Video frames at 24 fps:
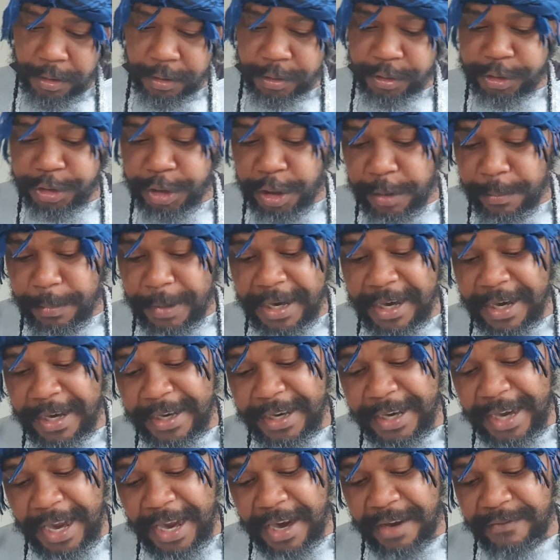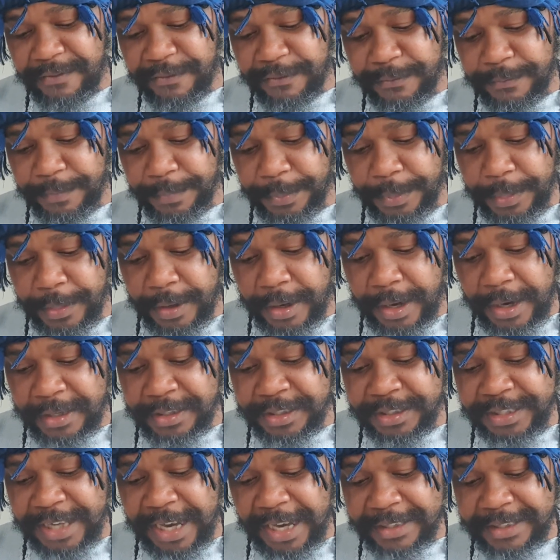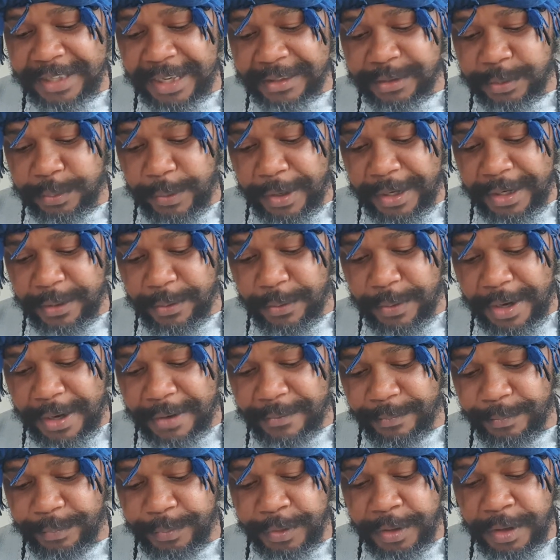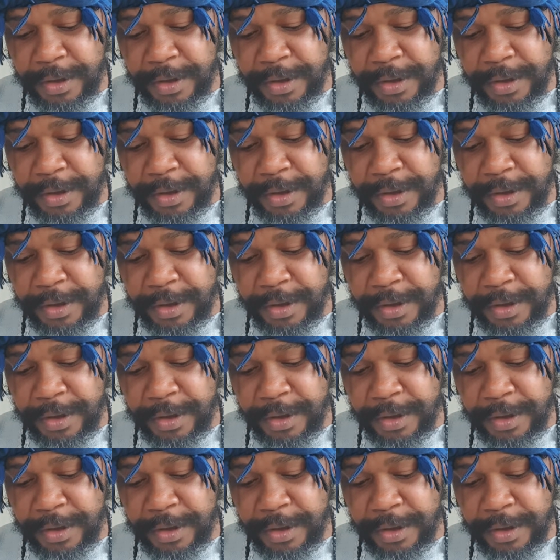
Jeremiah 9 and start at 21.